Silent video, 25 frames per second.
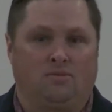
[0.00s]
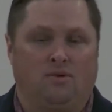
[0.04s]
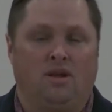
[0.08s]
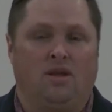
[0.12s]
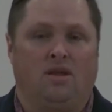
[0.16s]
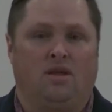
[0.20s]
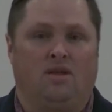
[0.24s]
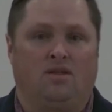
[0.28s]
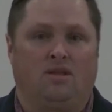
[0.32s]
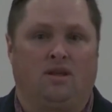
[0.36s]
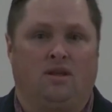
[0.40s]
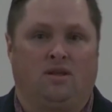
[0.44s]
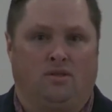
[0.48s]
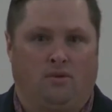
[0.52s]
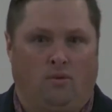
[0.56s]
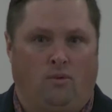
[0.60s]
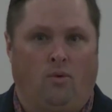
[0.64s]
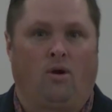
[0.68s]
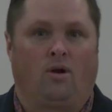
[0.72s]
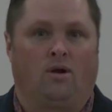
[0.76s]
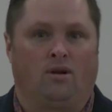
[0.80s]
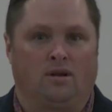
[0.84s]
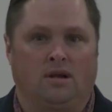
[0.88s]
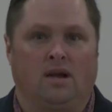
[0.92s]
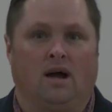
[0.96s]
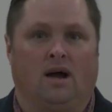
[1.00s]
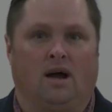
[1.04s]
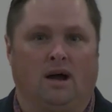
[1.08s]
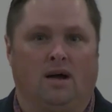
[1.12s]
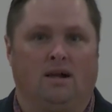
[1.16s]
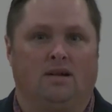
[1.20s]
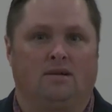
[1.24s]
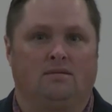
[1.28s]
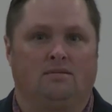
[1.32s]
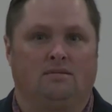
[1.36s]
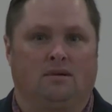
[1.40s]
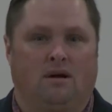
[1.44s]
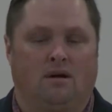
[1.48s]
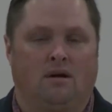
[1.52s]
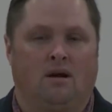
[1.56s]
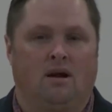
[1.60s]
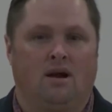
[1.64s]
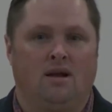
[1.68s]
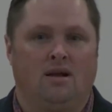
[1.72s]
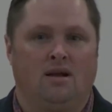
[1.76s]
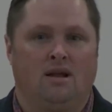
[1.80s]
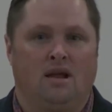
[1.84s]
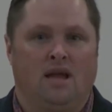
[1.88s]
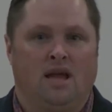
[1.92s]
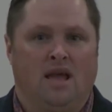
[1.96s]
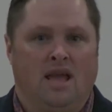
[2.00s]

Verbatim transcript: with the Word of God all right?